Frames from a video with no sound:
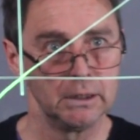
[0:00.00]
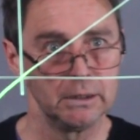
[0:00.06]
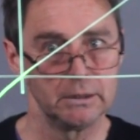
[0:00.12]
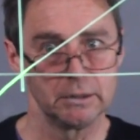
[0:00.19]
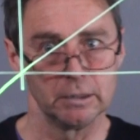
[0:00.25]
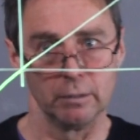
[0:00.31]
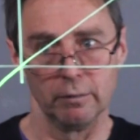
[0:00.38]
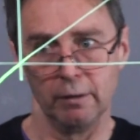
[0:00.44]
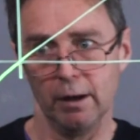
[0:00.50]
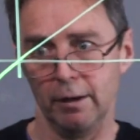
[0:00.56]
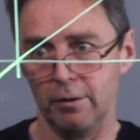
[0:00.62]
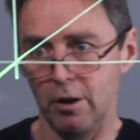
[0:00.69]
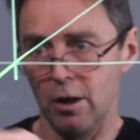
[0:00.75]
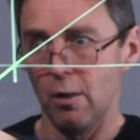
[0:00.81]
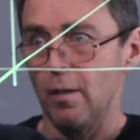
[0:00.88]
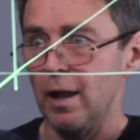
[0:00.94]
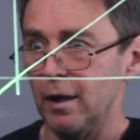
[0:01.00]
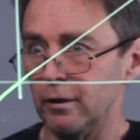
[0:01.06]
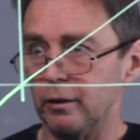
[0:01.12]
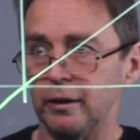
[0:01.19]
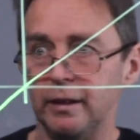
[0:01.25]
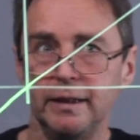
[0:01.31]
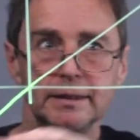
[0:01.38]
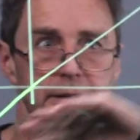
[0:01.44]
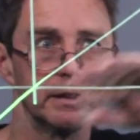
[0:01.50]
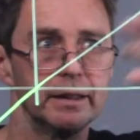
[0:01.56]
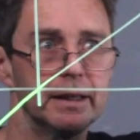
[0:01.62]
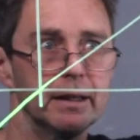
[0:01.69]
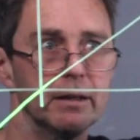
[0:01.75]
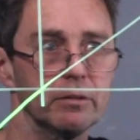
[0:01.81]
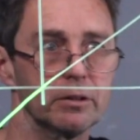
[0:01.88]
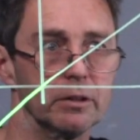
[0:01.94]
So I know how to easily
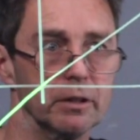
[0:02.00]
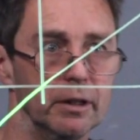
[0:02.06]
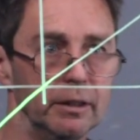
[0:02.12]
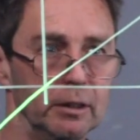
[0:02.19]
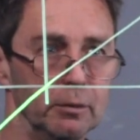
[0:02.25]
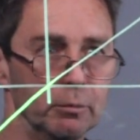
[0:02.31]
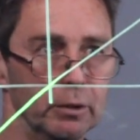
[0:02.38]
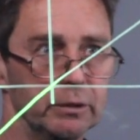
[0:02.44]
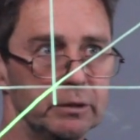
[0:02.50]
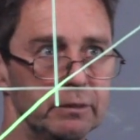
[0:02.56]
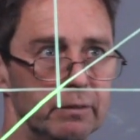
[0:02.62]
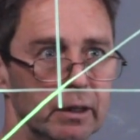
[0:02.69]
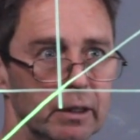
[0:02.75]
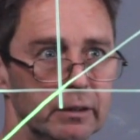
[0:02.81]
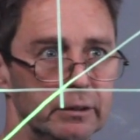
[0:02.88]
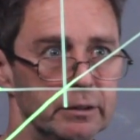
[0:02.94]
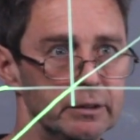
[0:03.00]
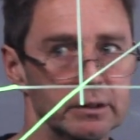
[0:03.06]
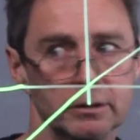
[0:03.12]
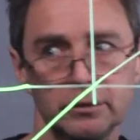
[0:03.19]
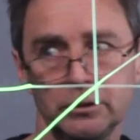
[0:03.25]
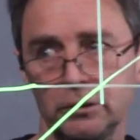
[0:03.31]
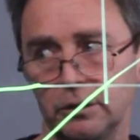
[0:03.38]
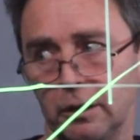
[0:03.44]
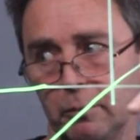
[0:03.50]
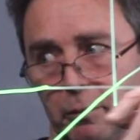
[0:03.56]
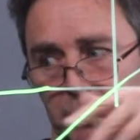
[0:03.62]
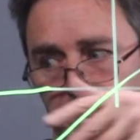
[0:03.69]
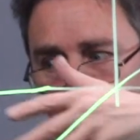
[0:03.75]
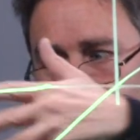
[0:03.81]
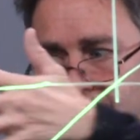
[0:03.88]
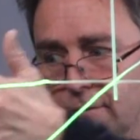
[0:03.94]
calculate the multi-valued solution here
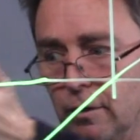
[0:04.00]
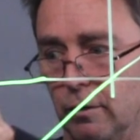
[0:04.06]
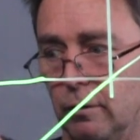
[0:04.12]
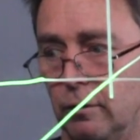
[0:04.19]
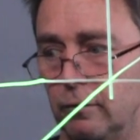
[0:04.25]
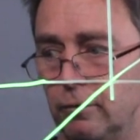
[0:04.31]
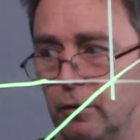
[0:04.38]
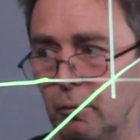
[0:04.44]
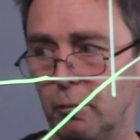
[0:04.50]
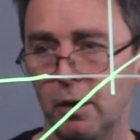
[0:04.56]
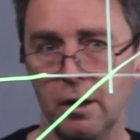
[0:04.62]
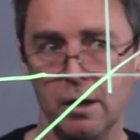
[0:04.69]
because that followed from